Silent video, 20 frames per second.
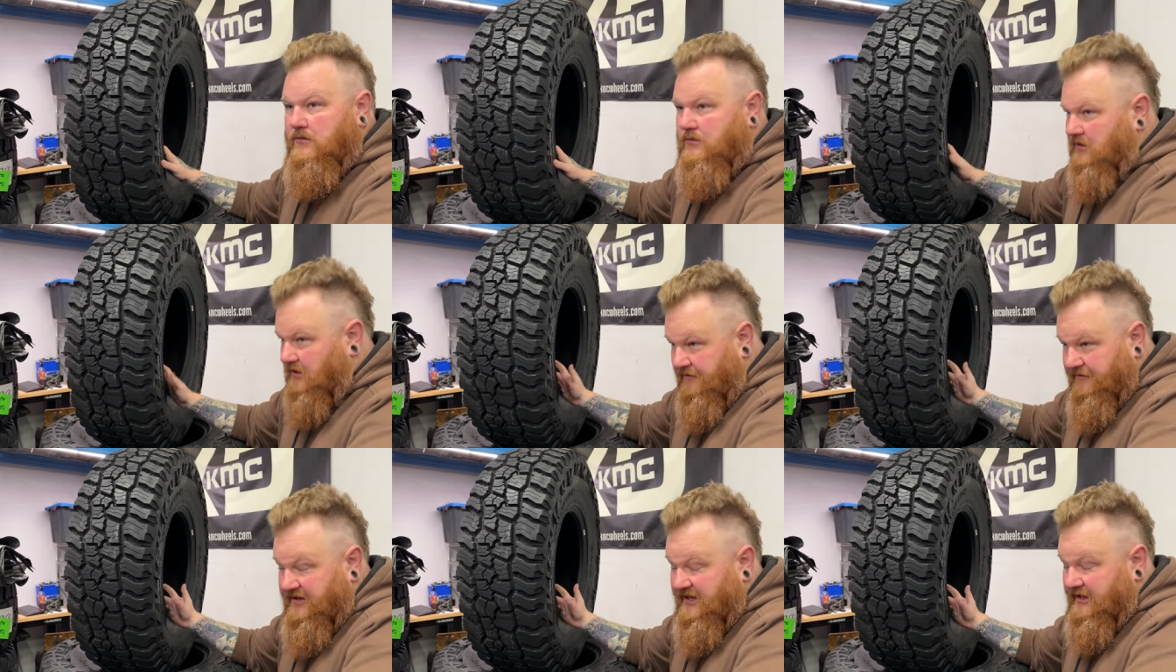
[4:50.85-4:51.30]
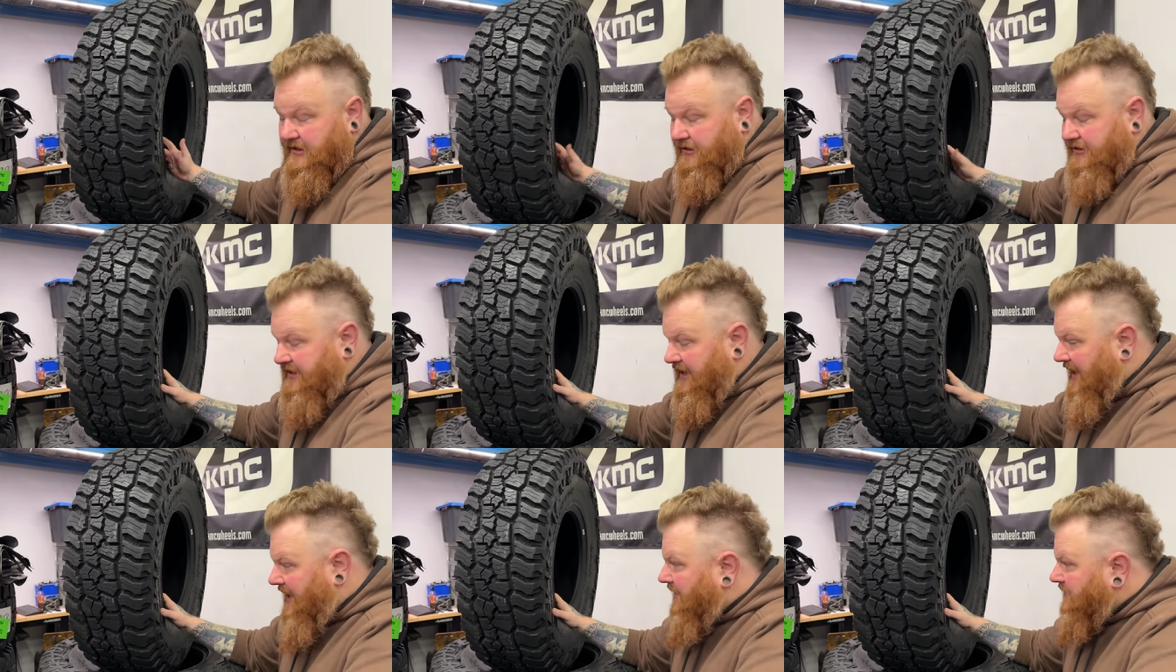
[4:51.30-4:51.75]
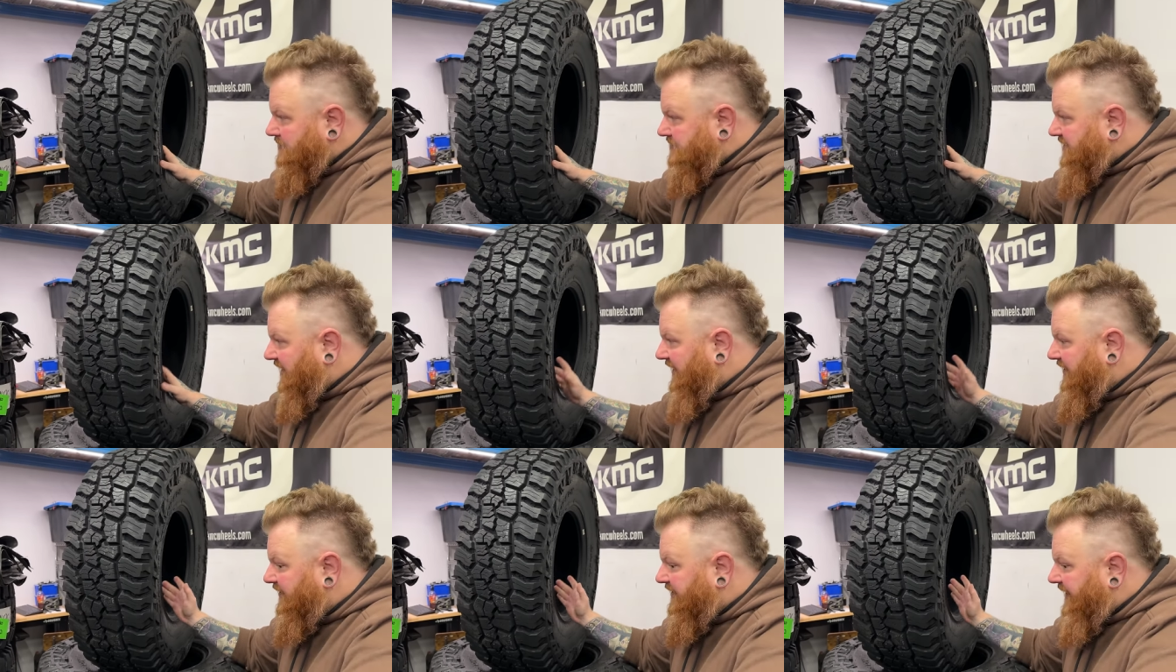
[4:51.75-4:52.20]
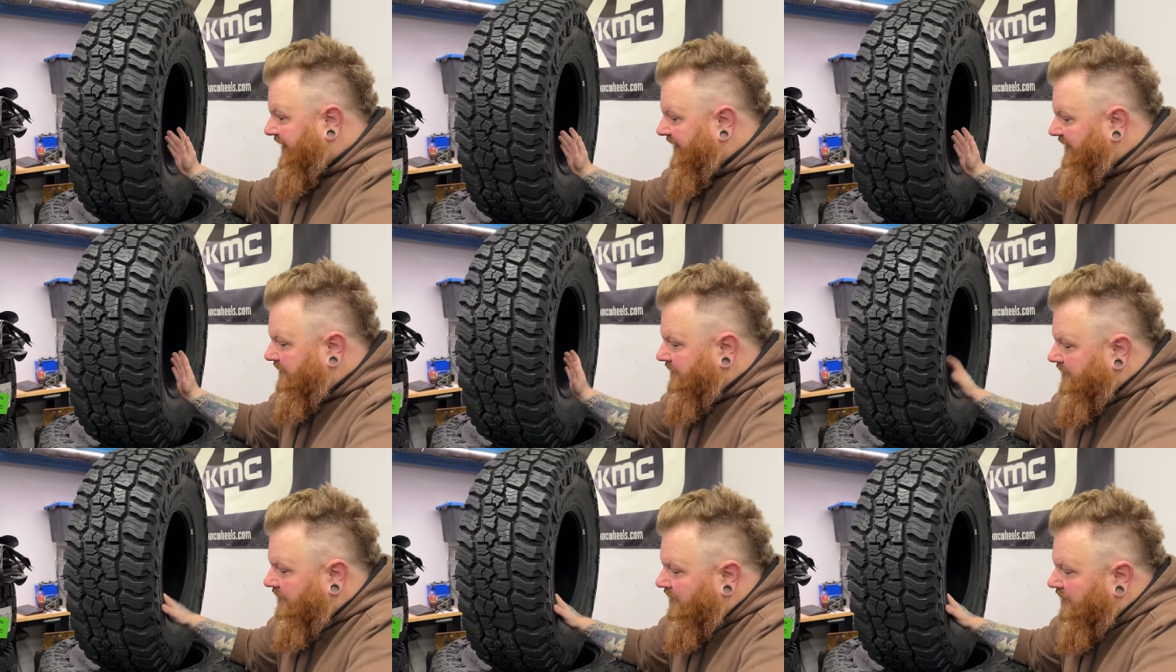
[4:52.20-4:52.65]
The vehicle can, tire
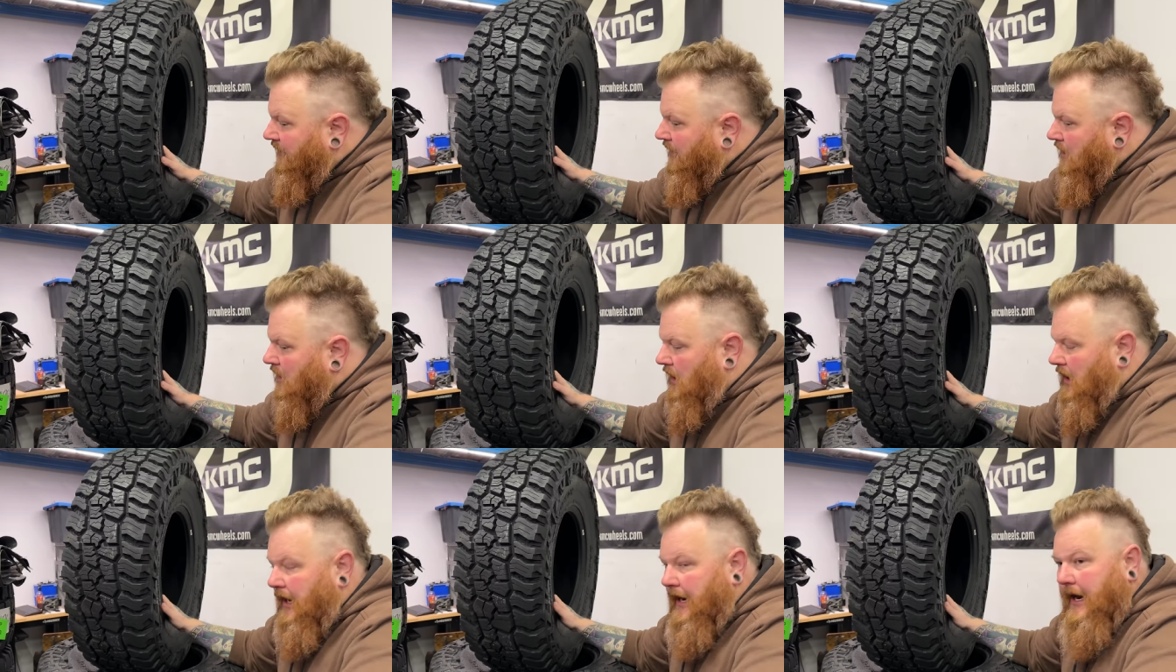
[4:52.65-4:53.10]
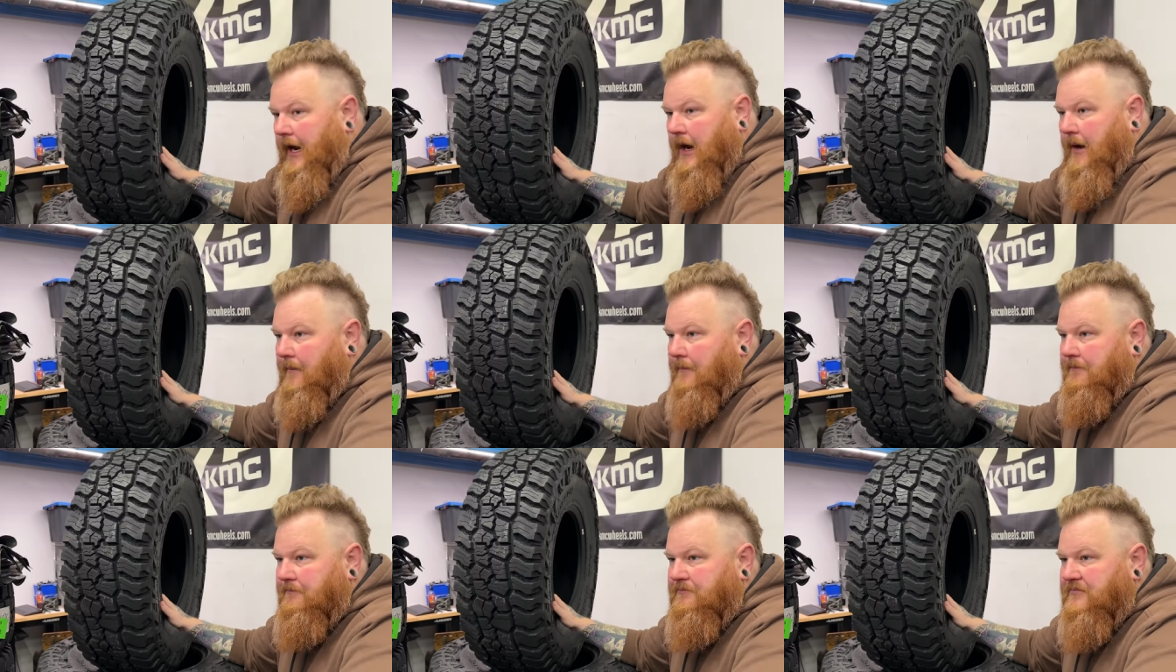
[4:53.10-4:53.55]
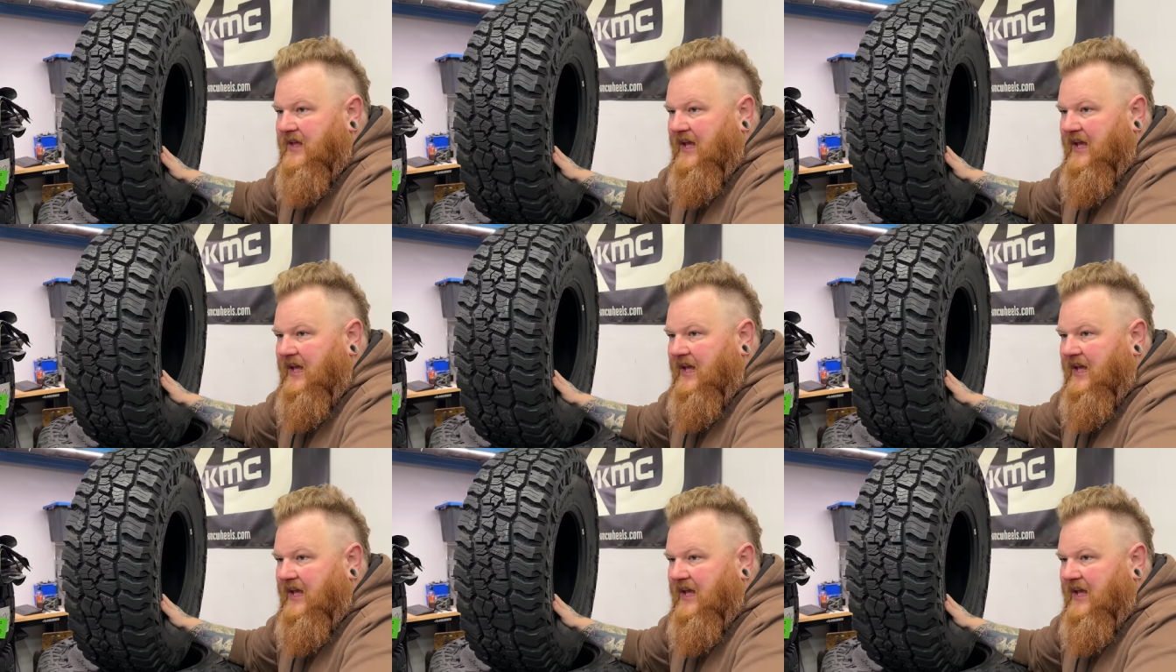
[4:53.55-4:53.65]
can, um,